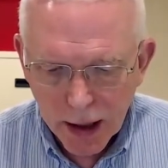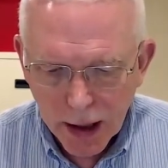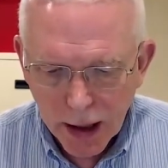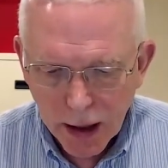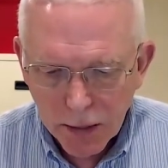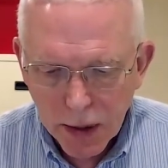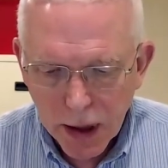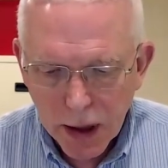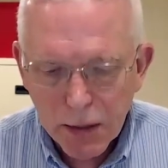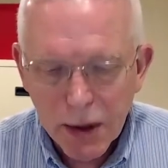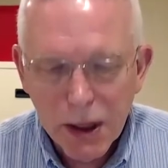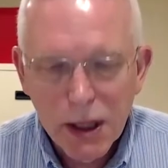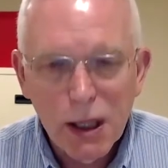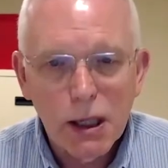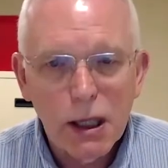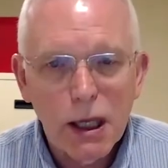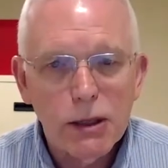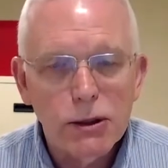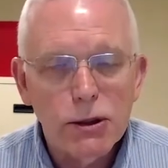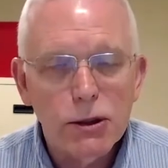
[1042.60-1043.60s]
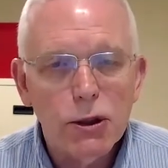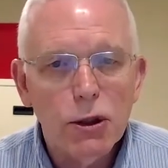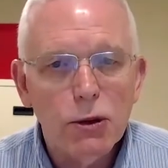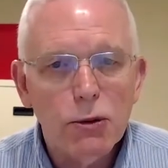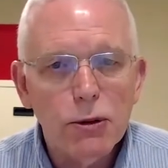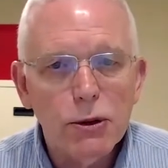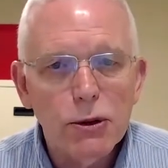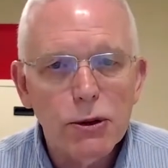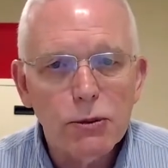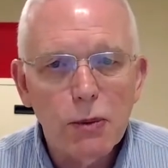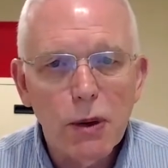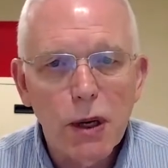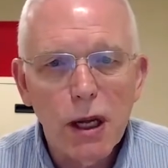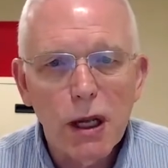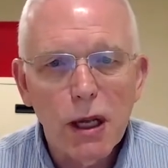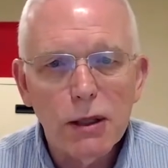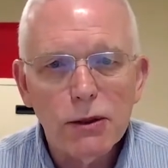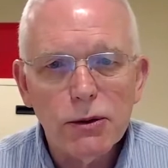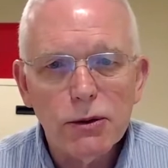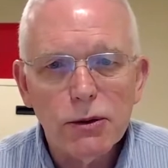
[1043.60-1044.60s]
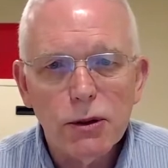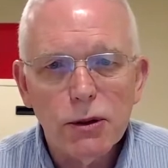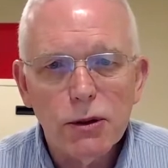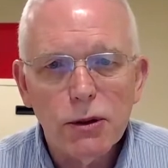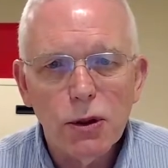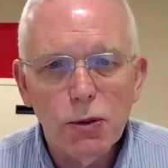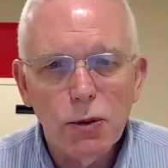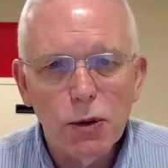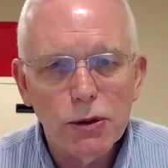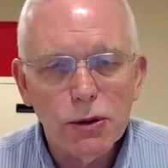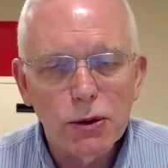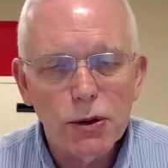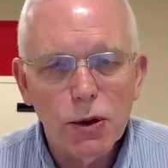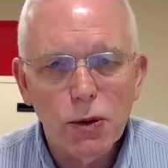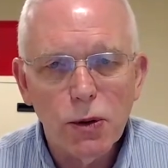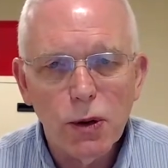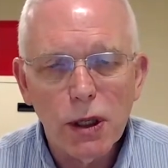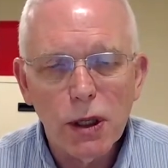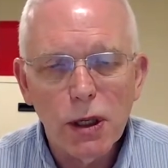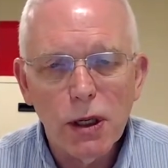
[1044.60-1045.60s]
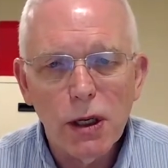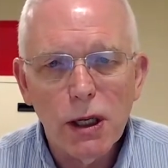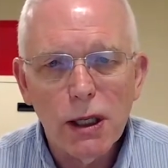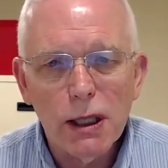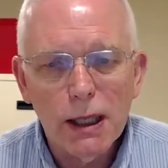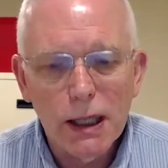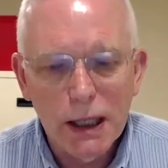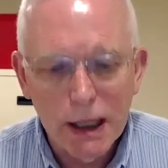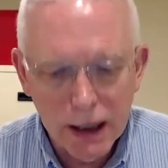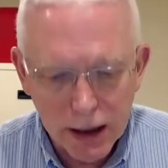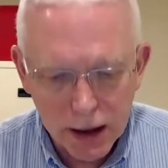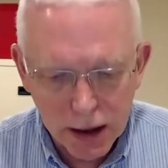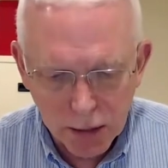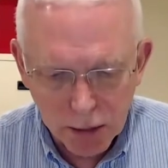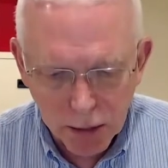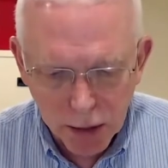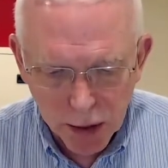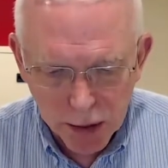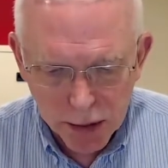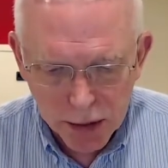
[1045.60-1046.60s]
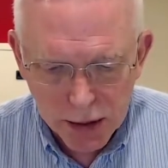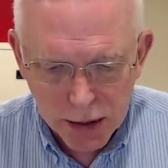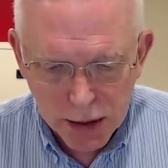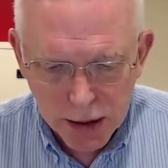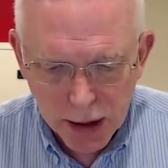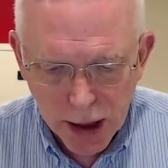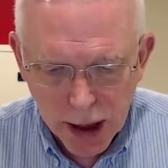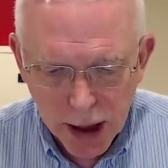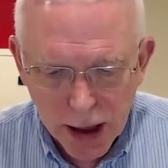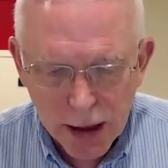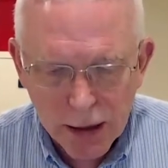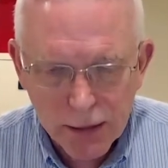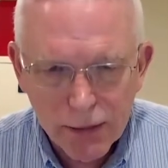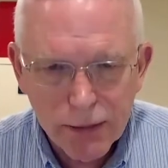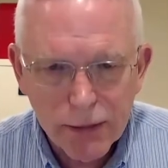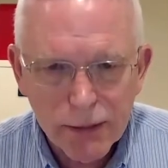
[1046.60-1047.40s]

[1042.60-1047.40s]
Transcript: may be a logical response to what's going on in the person's life.